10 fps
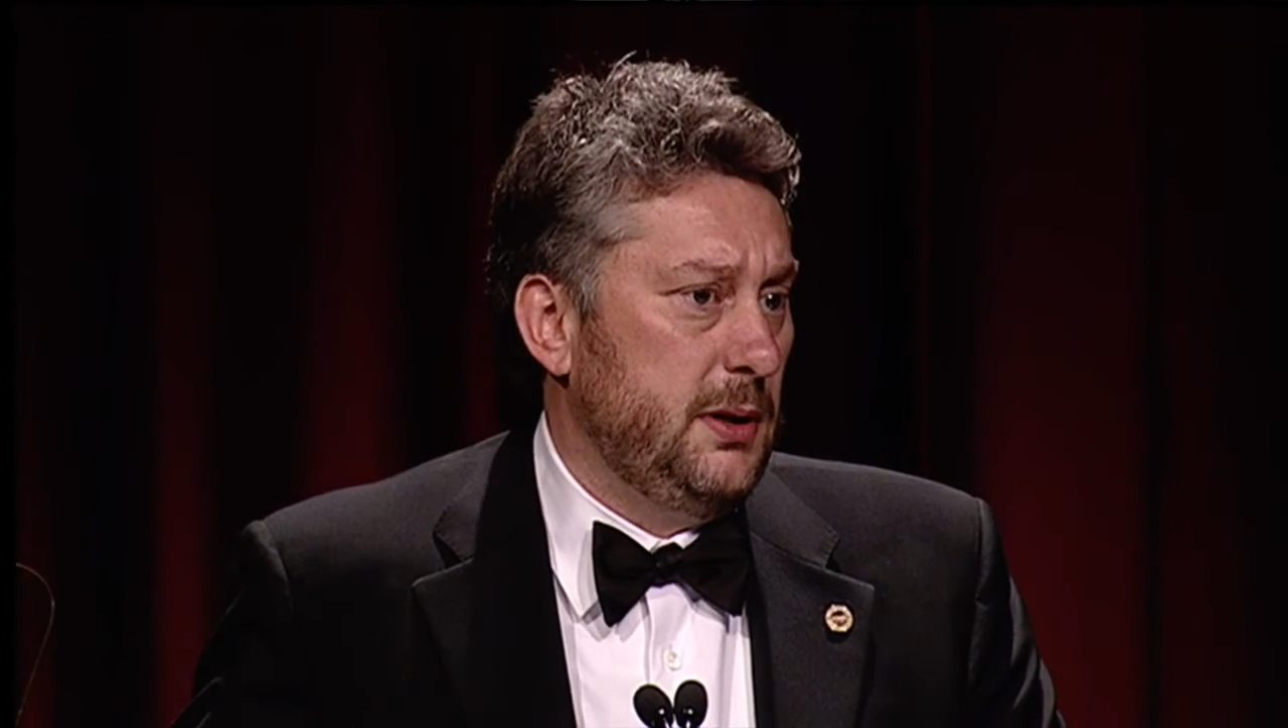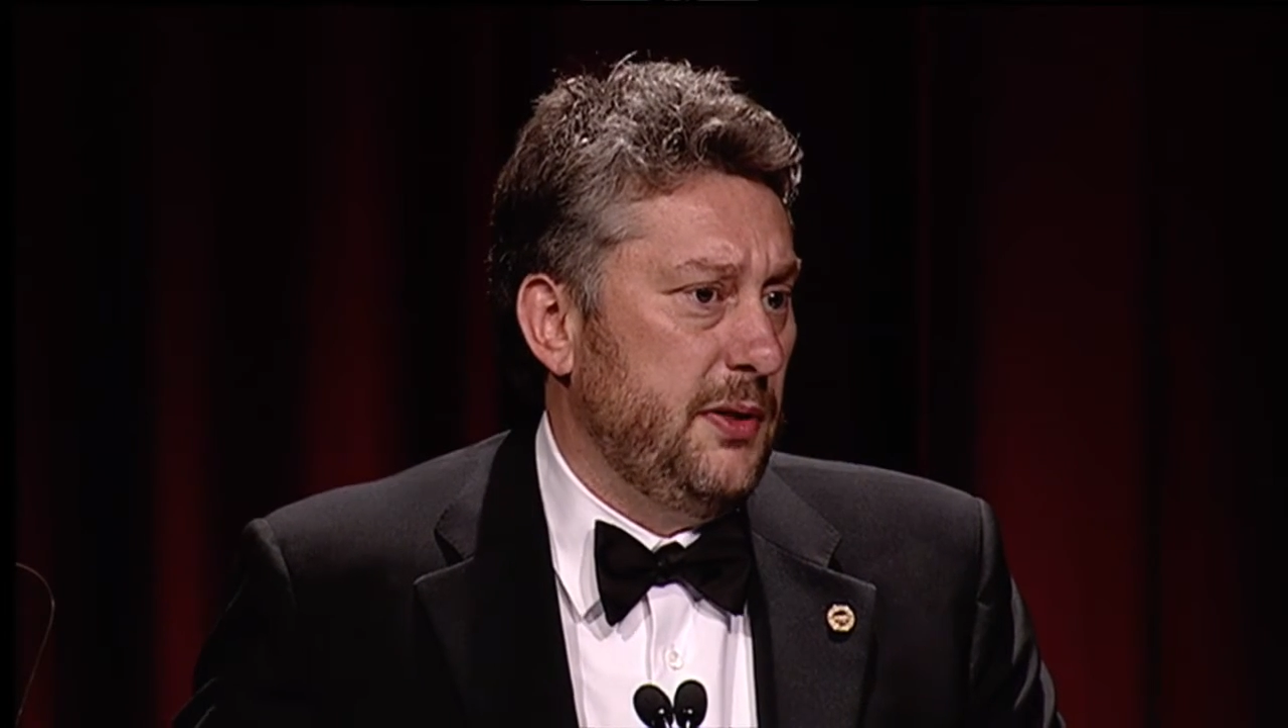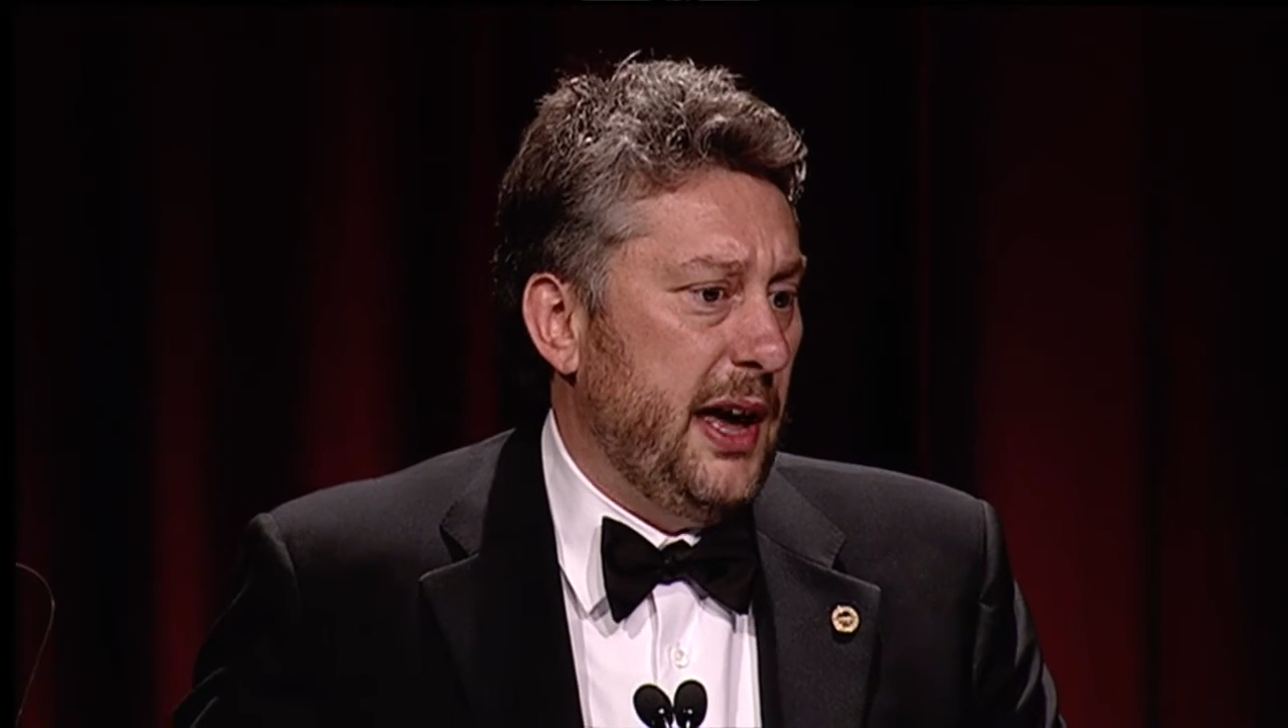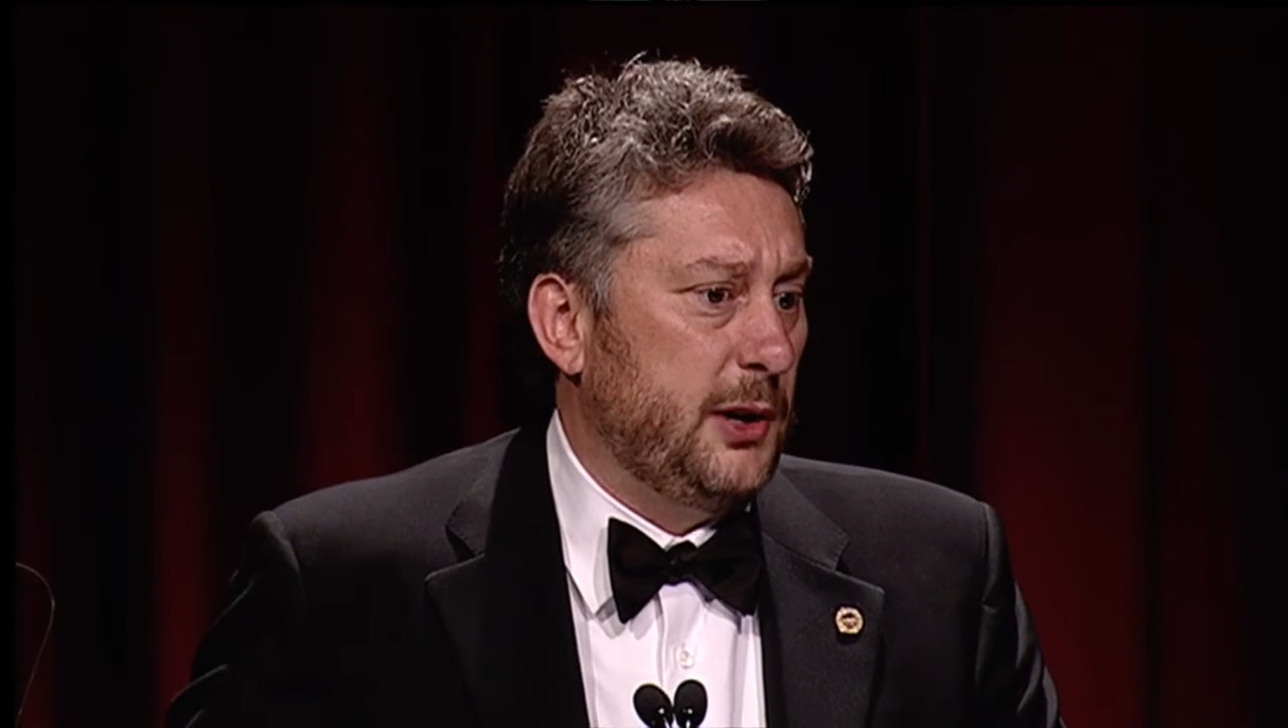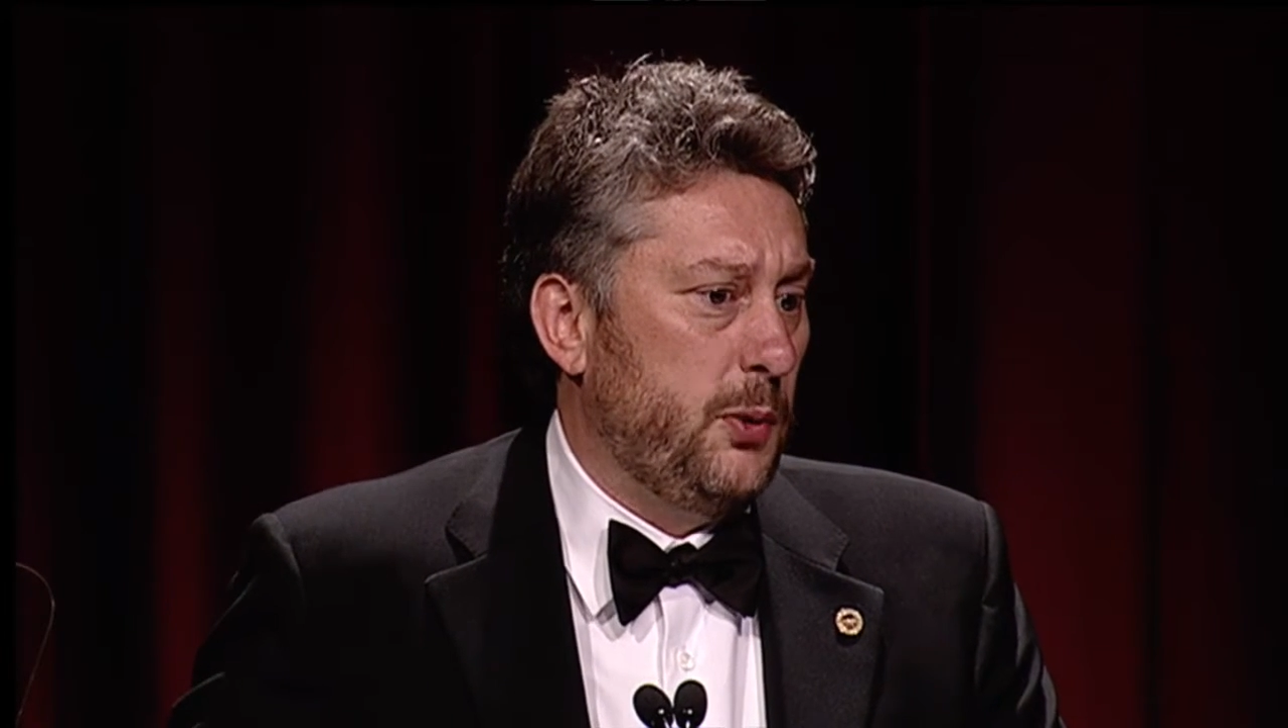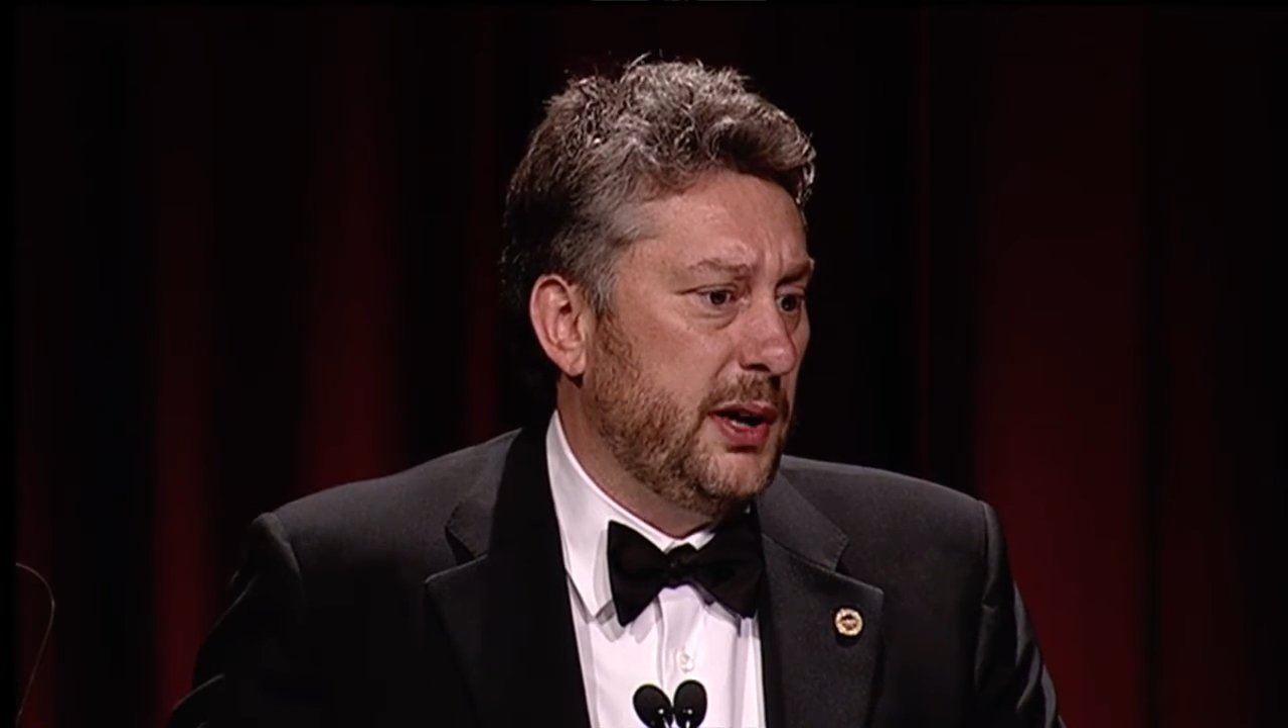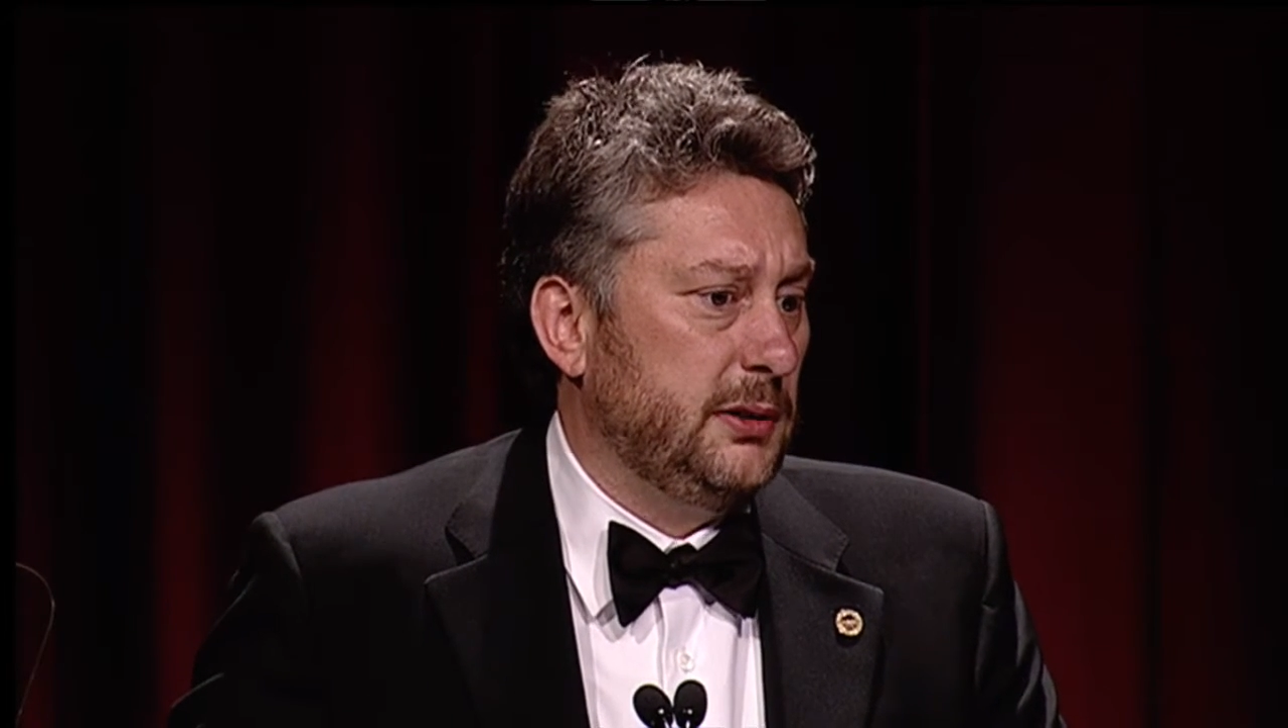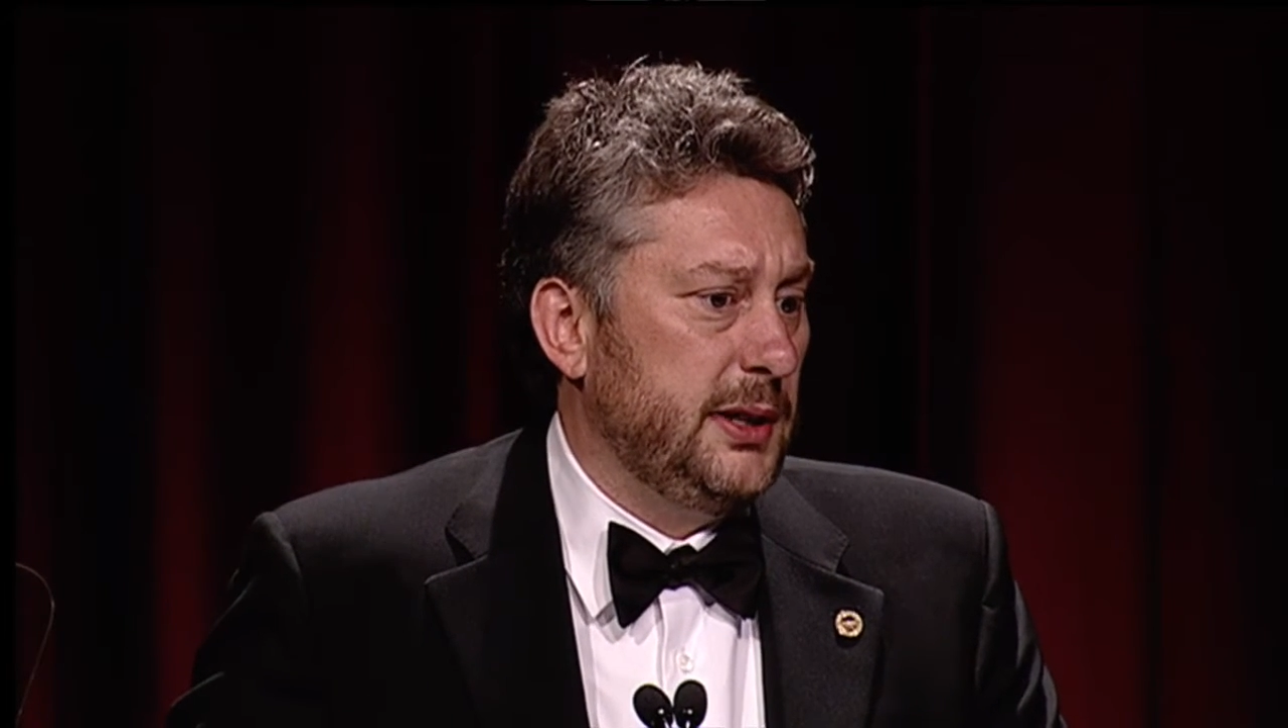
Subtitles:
that quickly.